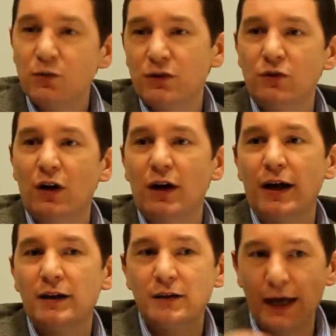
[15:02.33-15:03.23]
what's wrong
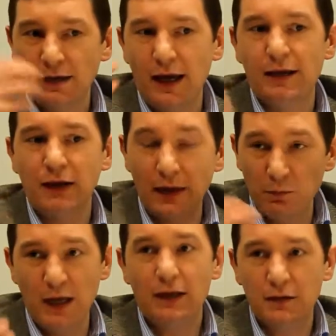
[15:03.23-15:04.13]
and
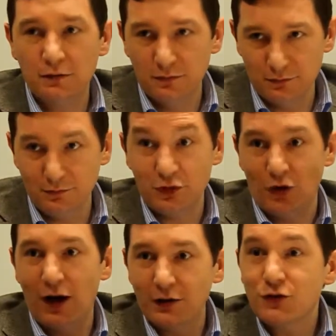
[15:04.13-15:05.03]
make
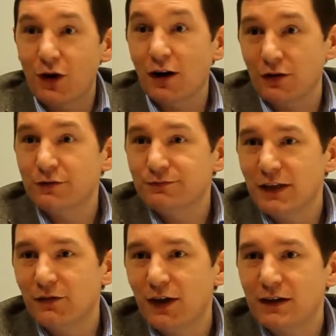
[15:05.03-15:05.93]
strong stronger
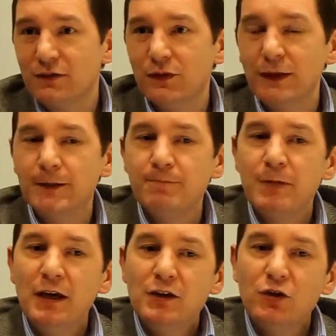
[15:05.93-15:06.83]
effectively.
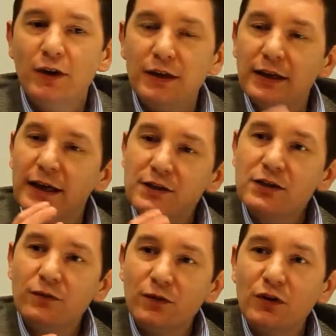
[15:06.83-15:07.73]
So I think that's
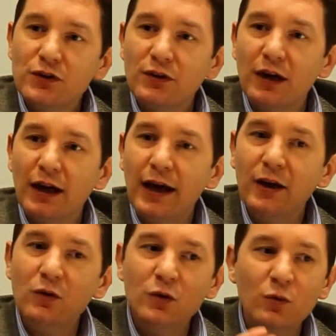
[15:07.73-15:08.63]
the first thing.
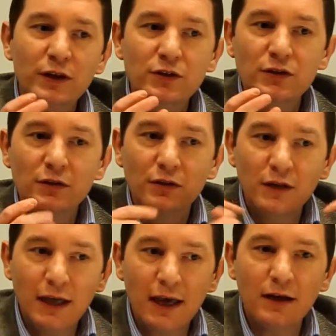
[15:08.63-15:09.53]
How do we just
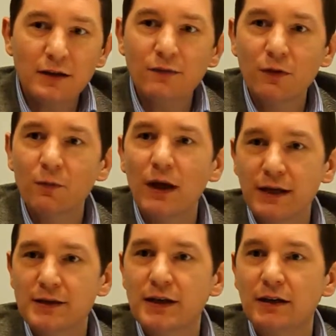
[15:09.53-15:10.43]
get a different
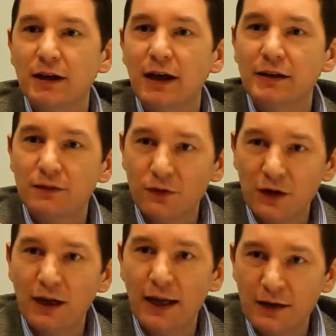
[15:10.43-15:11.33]
mindset, a
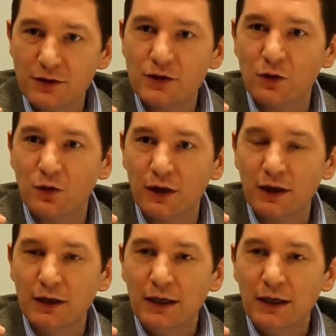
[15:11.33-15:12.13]
different lens going,